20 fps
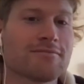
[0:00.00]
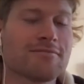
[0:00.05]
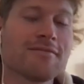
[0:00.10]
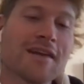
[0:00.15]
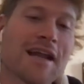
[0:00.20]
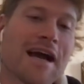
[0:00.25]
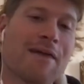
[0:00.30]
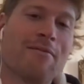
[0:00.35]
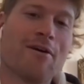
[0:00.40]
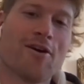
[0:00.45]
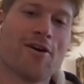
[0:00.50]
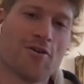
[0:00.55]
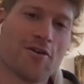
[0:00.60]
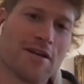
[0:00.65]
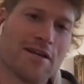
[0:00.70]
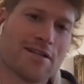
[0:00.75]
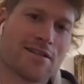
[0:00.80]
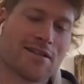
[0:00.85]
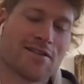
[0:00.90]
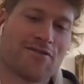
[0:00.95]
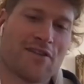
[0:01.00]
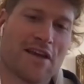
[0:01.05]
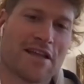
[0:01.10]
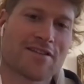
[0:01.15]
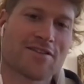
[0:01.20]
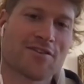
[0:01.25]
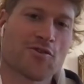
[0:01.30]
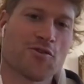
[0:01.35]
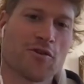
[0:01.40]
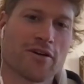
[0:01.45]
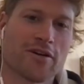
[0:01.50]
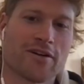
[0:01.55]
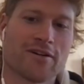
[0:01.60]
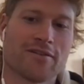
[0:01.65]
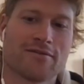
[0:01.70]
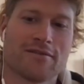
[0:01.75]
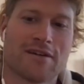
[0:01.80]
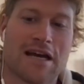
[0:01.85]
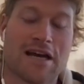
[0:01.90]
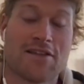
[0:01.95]
always in Faith's
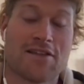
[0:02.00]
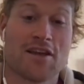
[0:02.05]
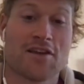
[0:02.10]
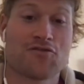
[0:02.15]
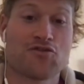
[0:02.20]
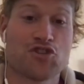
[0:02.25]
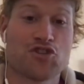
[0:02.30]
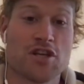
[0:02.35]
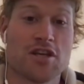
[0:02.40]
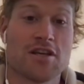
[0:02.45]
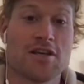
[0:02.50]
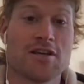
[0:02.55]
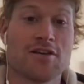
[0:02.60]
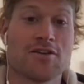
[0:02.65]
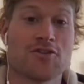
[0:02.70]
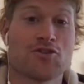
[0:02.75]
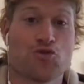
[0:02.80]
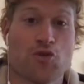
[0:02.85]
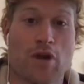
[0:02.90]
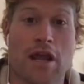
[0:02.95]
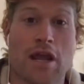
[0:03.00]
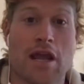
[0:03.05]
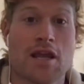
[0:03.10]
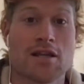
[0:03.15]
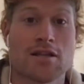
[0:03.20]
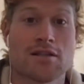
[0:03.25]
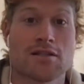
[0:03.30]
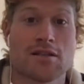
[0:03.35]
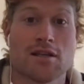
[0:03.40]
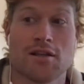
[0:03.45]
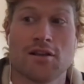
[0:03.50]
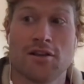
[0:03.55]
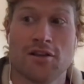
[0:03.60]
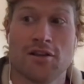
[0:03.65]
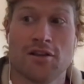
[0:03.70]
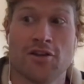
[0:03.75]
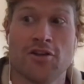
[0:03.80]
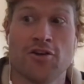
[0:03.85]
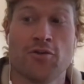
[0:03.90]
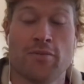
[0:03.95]
corner. I think if she trains a
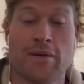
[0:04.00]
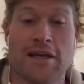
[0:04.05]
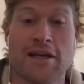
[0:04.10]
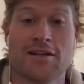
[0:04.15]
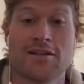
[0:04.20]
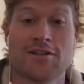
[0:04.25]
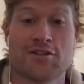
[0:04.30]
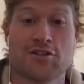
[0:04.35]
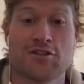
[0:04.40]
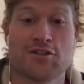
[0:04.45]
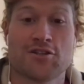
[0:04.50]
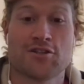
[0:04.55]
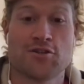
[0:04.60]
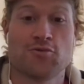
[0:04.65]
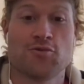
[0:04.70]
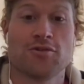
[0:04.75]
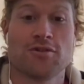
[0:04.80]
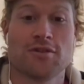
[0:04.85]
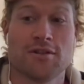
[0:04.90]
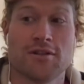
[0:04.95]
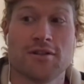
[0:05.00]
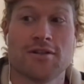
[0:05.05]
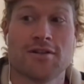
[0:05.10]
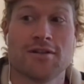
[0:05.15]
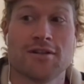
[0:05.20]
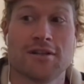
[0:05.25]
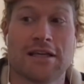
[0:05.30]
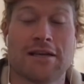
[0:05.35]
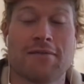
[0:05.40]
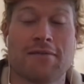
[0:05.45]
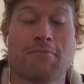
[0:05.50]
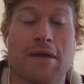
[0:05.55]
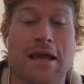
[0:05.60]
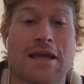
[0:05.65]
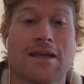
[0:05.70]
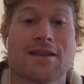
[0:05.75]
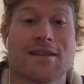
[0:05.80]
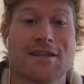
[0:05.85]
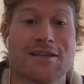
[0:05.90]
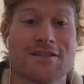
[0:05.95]
little bit, she will literally
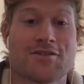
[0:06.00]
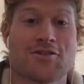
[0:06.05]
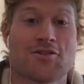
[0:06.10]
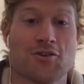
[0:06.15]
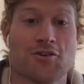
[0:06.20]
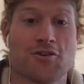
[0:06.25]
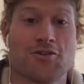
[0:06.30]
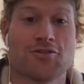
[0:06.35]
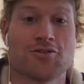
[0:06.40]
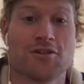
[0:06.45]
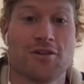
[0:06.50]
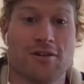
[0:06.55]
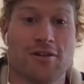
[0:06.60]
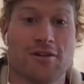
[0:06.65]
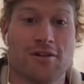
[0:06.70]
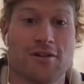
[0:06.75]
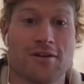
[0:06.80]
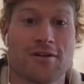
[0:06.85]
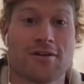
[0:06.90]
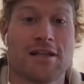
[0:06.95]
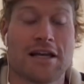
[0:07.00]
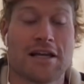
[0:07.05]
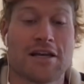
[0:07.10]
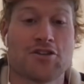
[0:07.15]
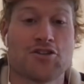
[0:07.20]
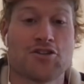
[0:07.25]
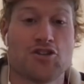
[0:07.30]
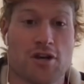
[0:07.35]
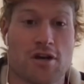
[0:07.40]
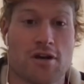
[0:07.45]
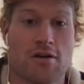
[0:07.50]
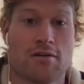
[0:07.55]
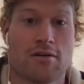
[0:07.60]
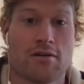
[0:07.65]
make these girls look like a joke.